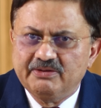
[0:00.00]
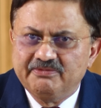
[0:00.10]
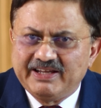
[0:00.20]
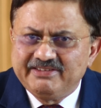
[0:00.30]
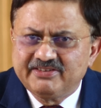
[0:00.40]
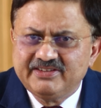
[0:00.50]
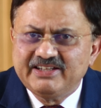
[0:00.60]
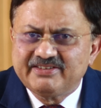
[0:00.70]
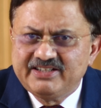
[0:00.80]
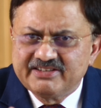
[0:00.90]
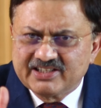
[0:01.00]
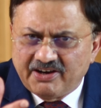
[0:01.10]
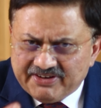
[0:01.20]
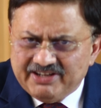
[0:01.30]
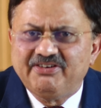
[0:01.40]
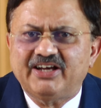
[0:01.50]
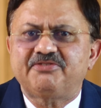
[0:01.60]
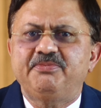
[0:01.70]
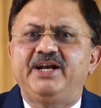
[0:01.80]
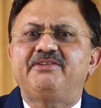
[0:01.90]
once this discovery
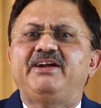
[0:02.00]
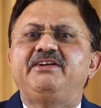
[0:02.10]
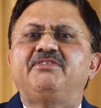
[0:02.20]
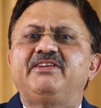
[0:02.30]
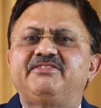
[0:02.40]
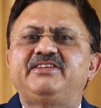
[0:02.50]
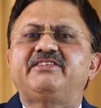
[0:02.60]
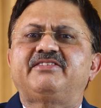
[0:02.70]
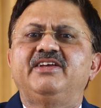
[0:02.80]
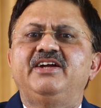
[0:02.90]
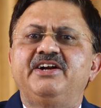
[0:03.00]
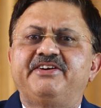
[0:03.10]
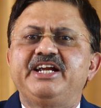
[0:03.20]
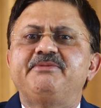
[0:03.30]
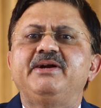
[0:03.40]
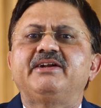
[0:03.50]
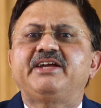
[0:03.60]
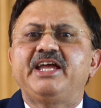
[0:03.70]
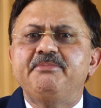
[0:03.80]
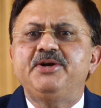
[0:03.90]
was made, once this treatment
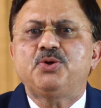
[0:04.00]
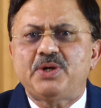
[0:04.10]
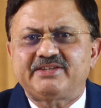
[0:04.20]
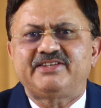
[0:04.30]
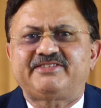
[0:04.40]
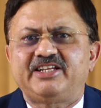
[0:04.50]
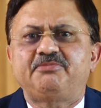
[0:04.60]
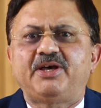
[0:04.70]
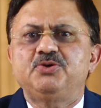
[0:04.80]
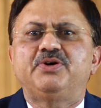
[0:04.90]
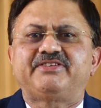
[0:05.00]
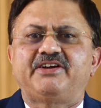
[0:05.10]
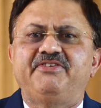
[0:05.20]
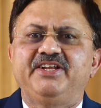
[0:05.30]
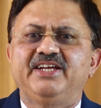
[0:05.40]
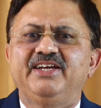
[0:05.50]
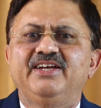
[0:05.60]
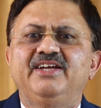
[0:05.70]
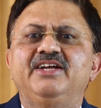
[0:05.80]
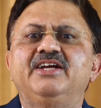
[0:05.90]
came into existence by US FDA,
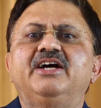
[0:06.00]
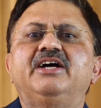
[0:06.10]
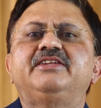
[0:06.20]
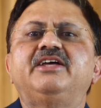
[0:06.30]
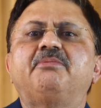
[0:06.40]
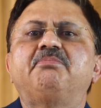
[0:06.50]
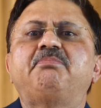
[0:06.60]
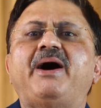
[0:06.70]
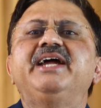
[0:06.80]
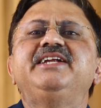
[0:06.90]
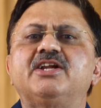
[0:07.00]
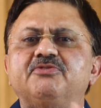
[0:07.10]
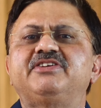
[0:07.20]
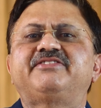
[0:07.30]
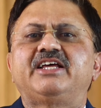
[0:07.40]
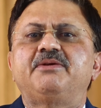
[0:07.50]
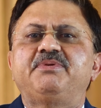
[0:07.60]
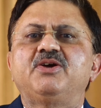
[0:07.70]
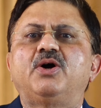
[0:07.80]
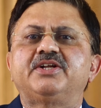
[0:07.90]
the pioneer of this
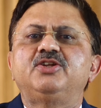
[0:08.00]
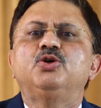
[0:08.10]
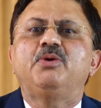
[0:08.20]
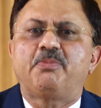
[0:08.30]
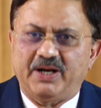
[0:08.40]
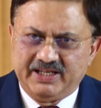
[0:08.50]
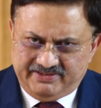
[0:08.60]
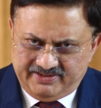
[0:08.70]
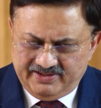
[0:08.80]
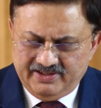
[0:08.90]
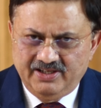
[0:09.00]
therapy got the Nobel Prize.